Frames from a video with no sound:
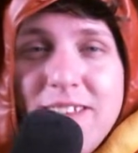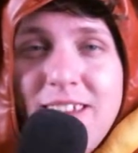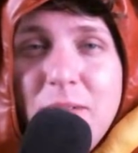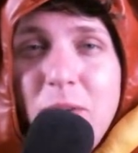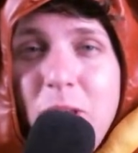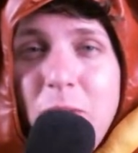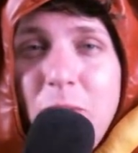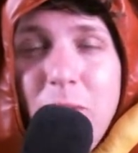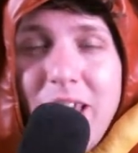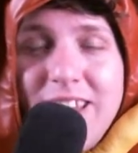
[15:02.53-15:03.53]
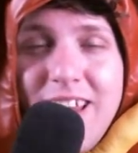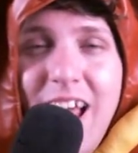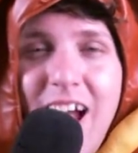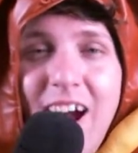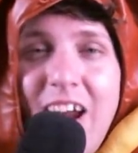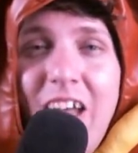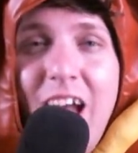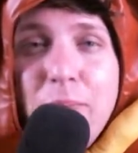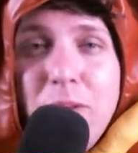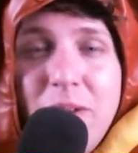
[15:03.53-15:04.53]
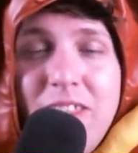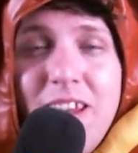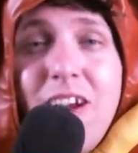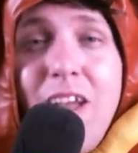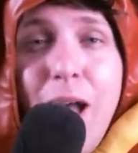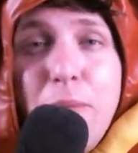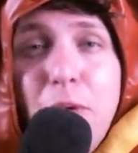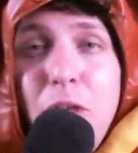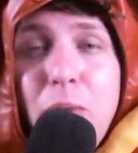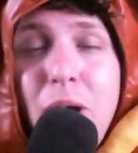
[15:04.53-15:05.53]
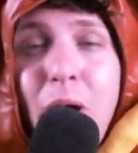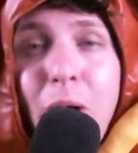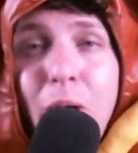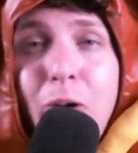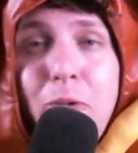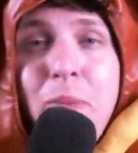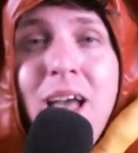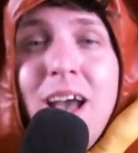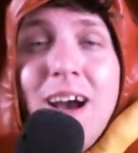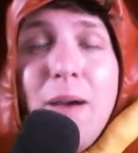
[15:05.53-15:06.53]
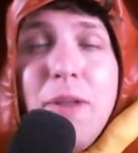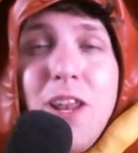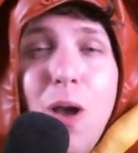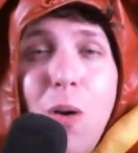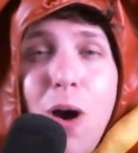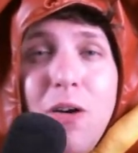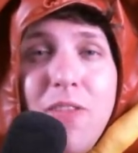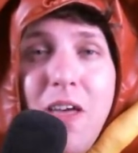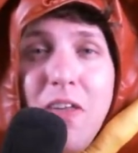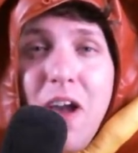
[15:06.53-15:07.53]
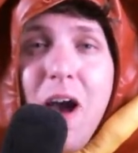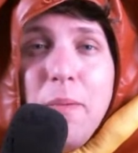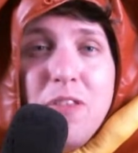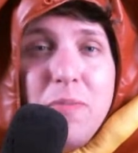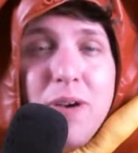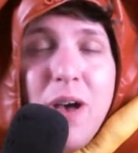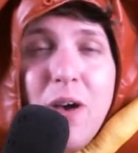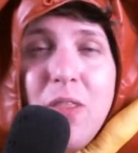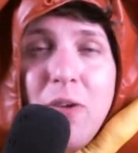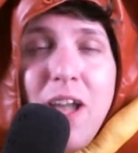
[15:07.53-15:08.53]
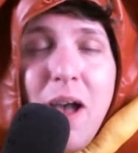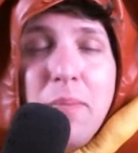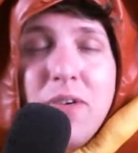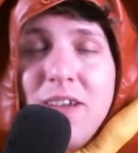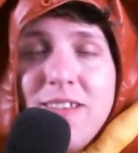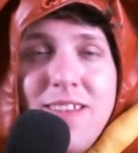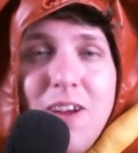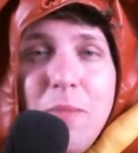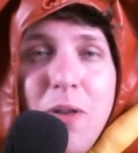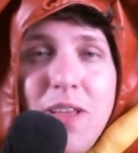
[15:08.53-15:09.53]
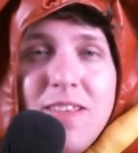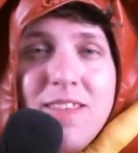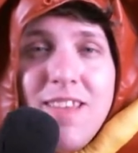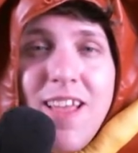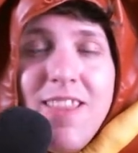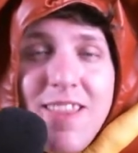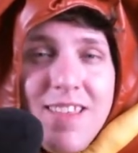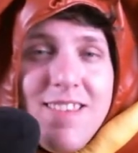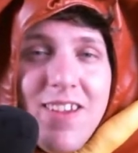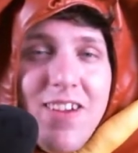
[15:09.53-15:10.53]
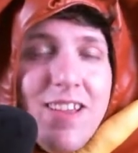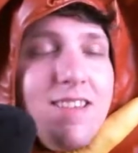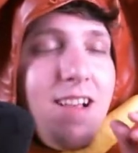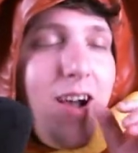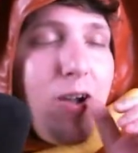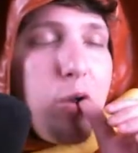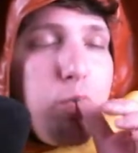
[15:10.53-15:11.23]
ceremony went. Are you happy with it? Are you happy with who went home? Let me know all of that in the comments below. The recoupling ceremonies in this series are